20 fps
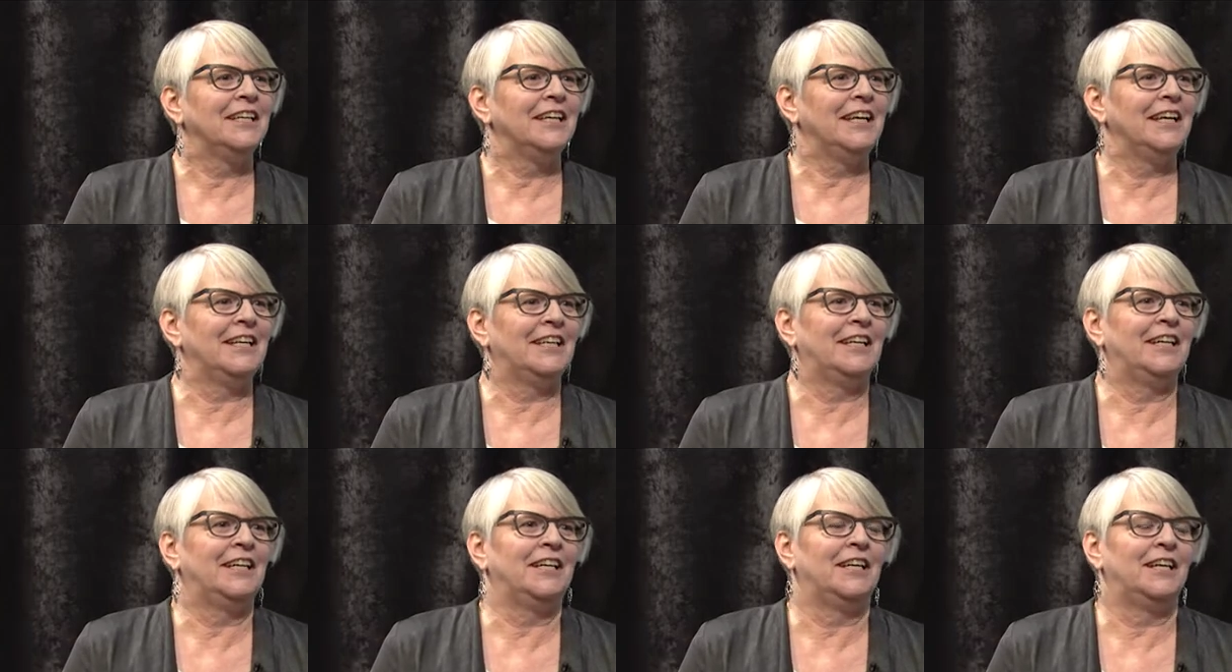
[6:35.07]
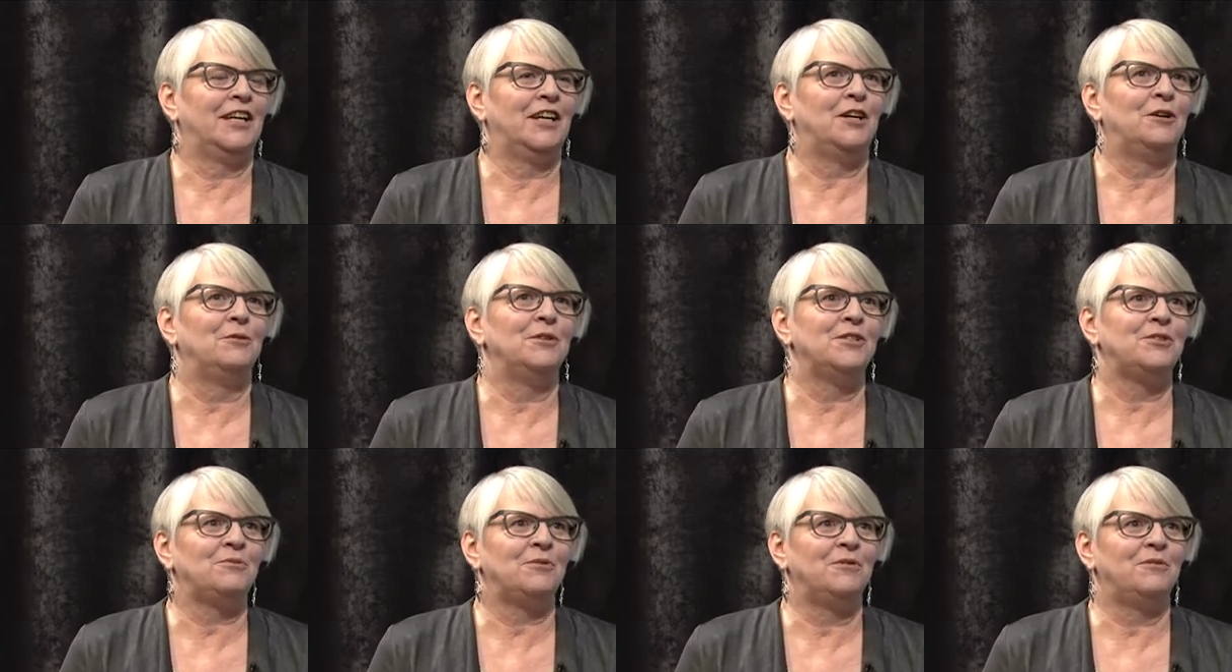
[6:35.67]
And I, I,
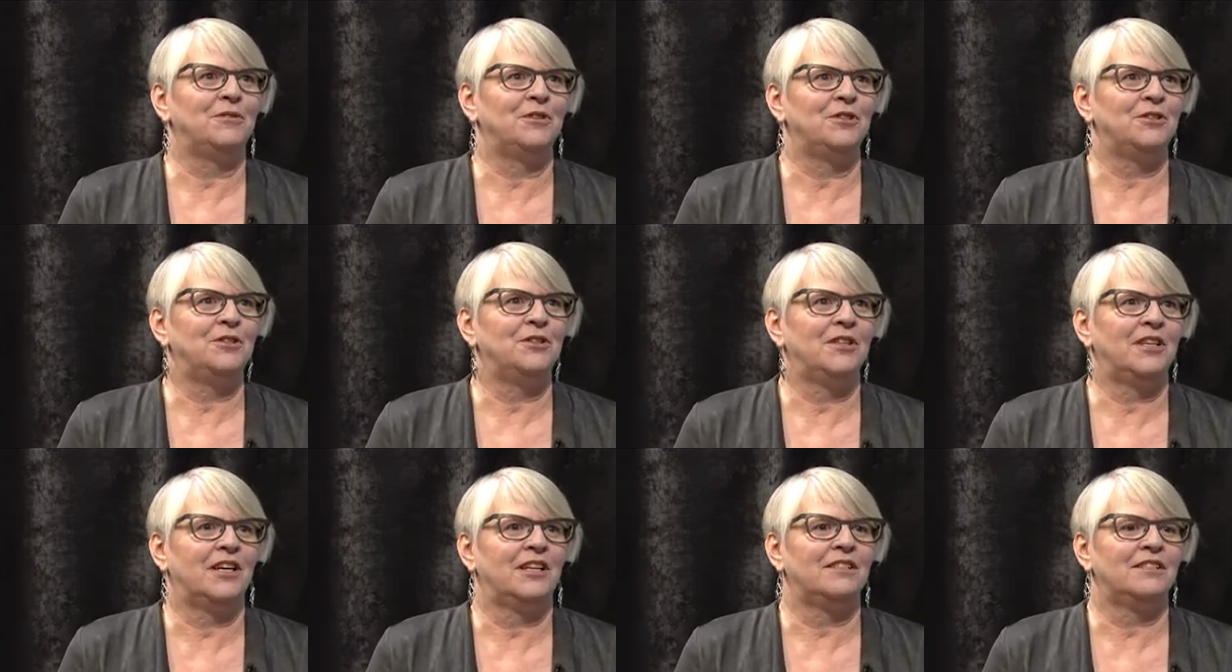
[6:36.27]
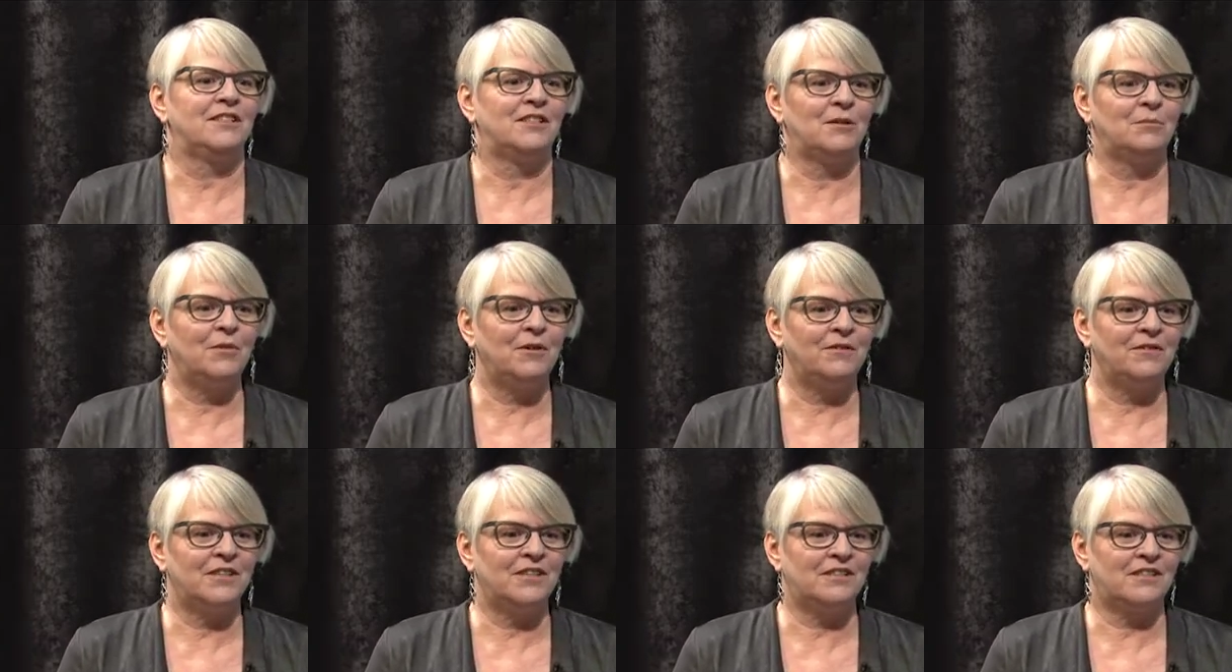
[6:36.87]
always refer to that. Some
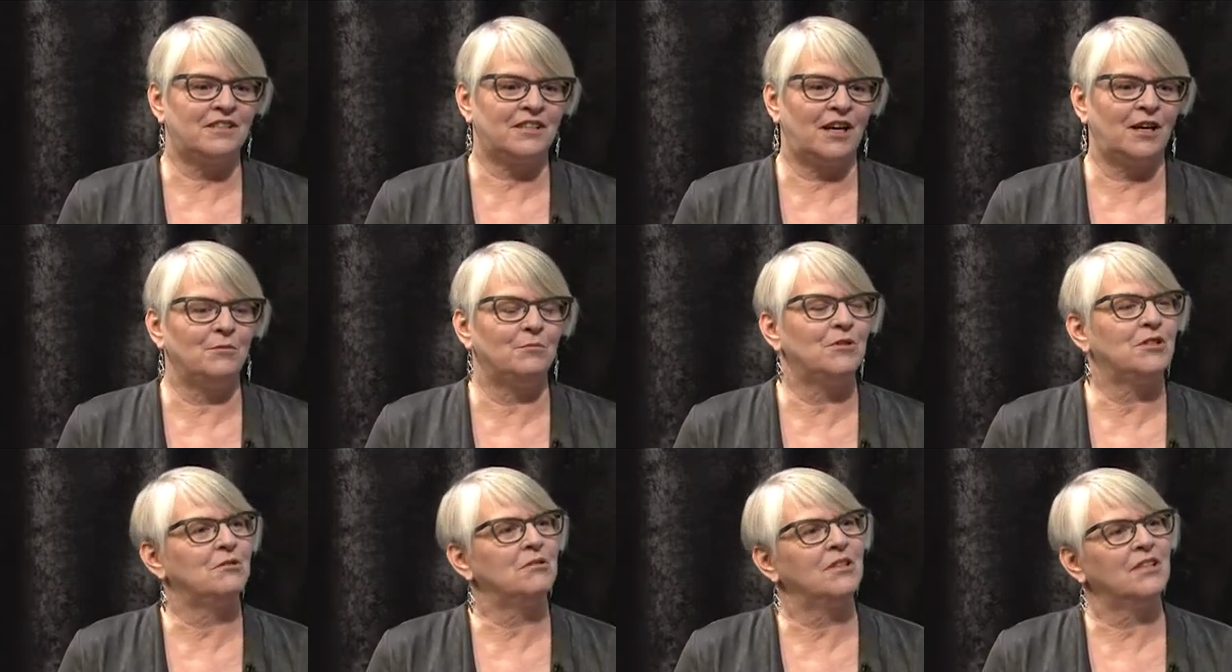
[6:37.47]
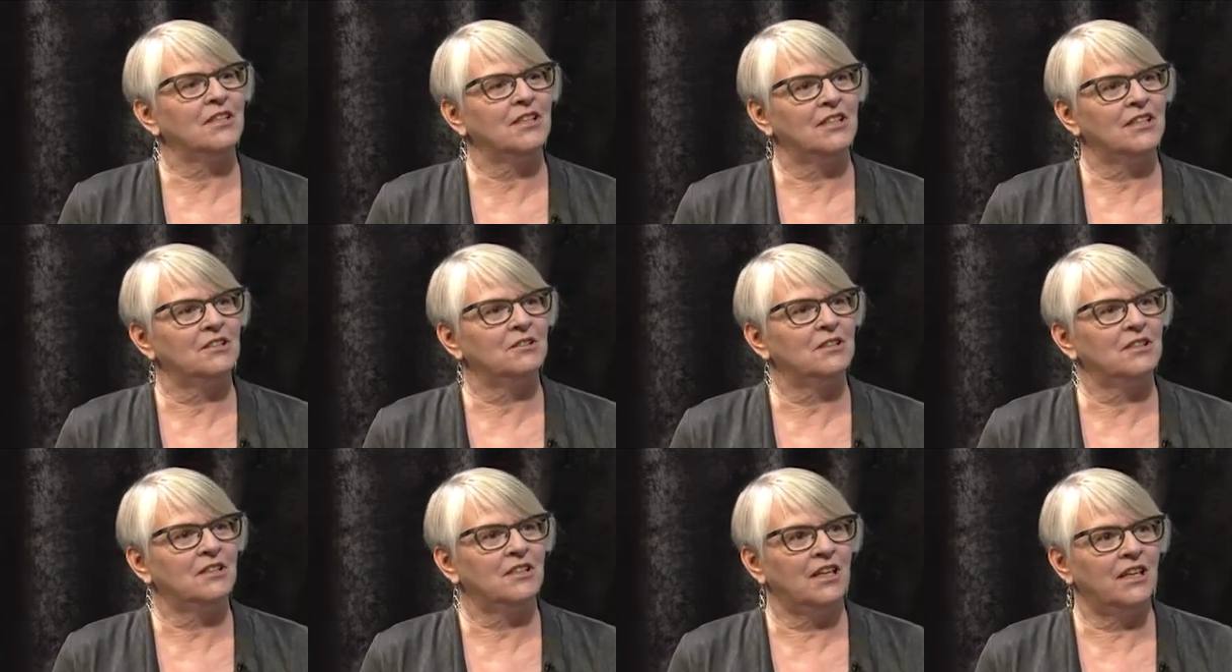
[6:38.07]
of us come to it
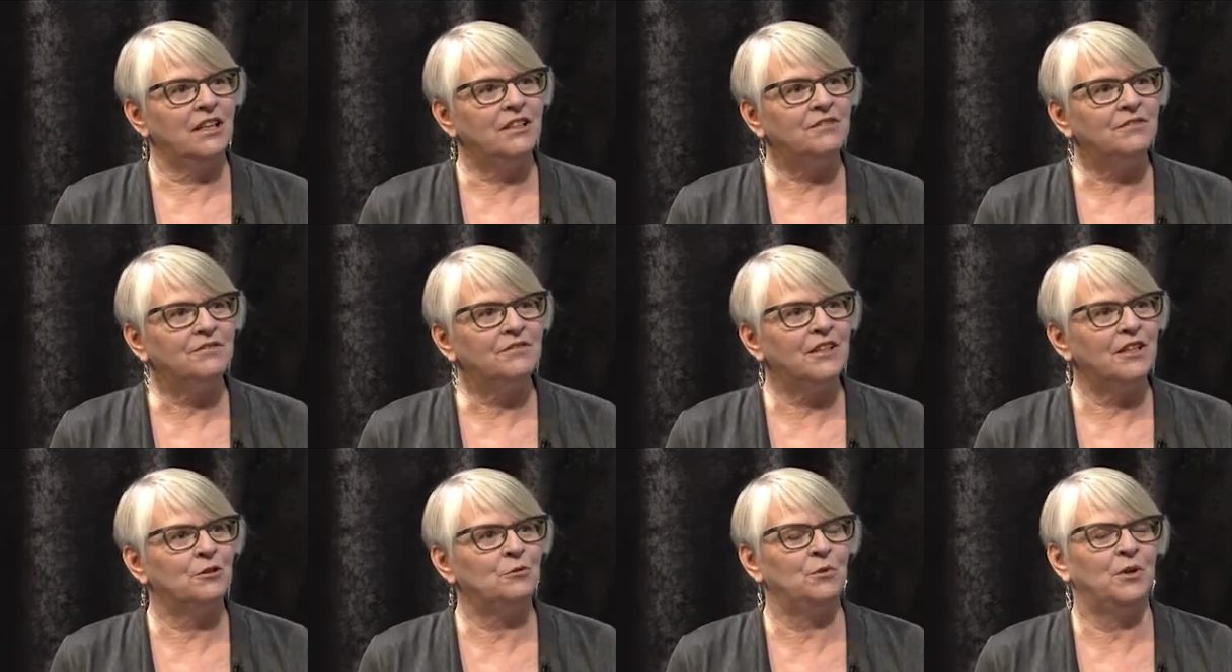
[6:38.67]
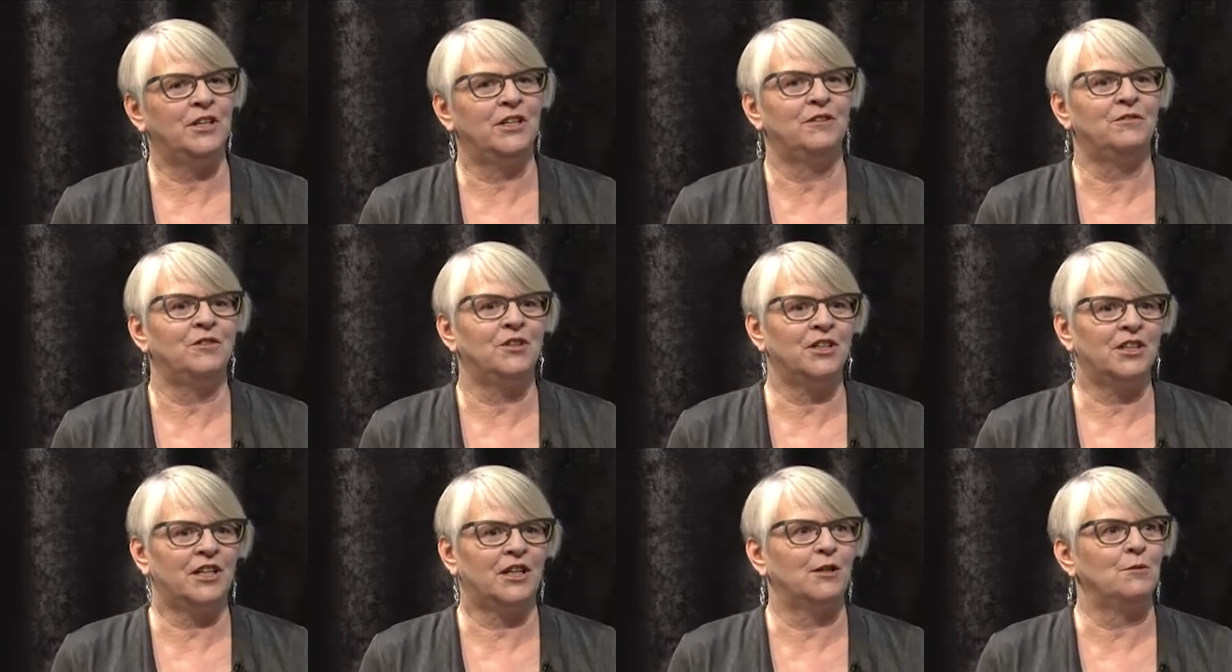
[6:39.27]
later in life, and whenever
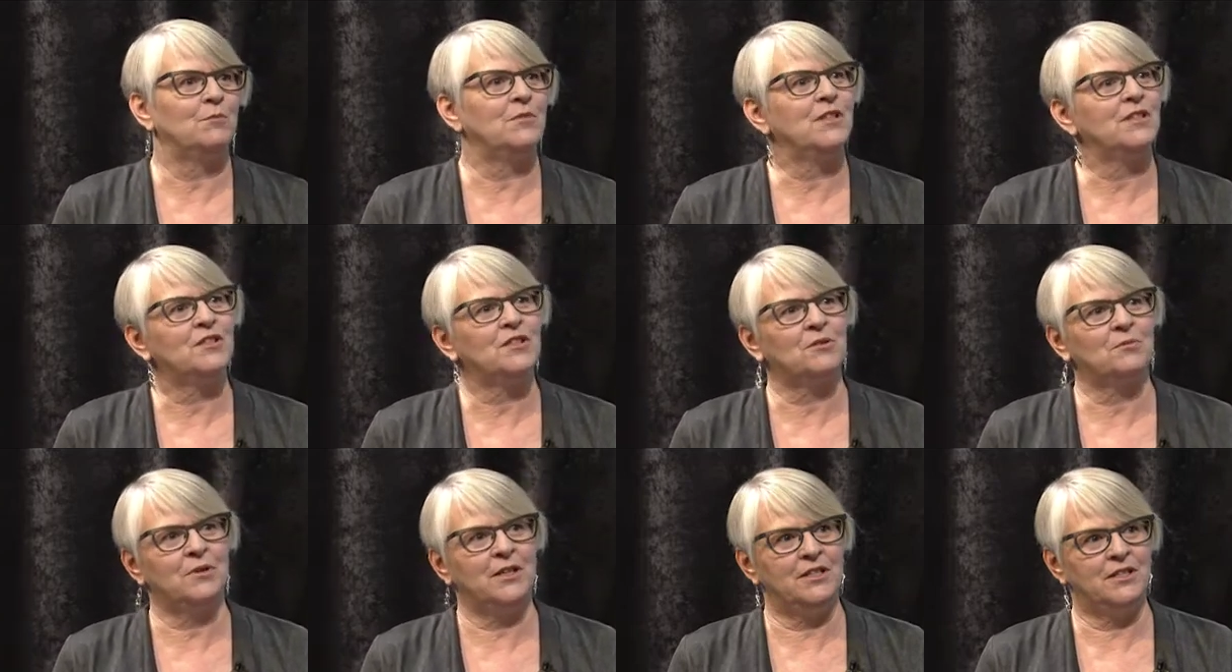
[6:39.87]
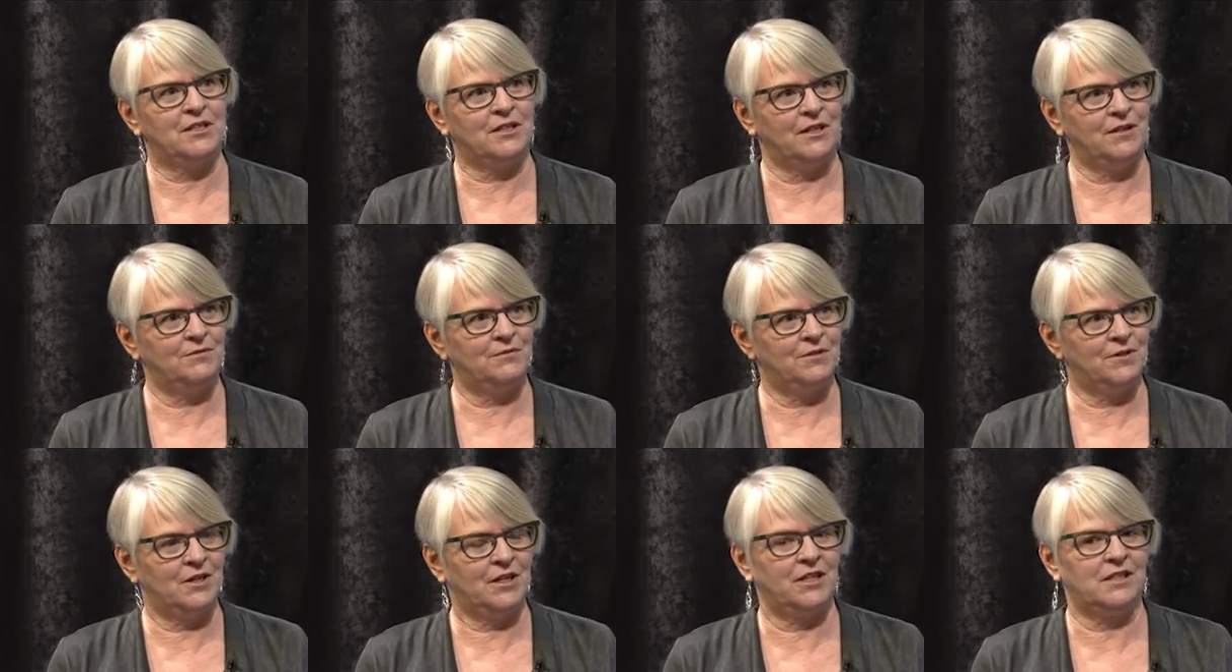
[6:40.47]
it comes is the right time
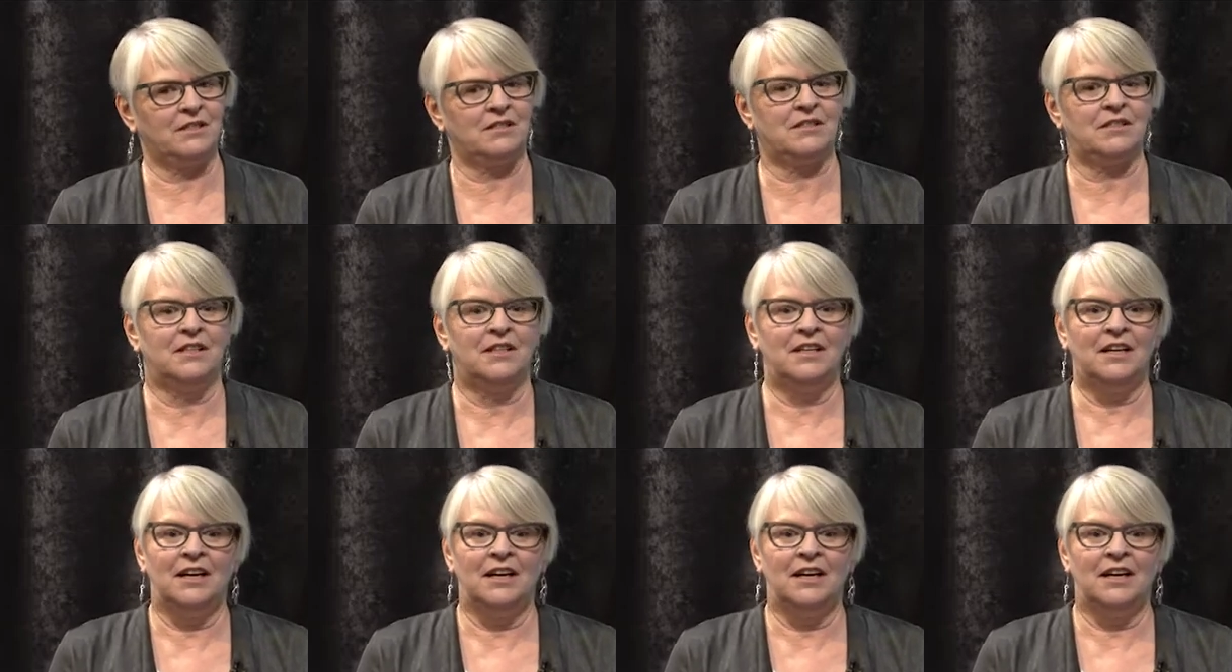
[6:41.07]
for us.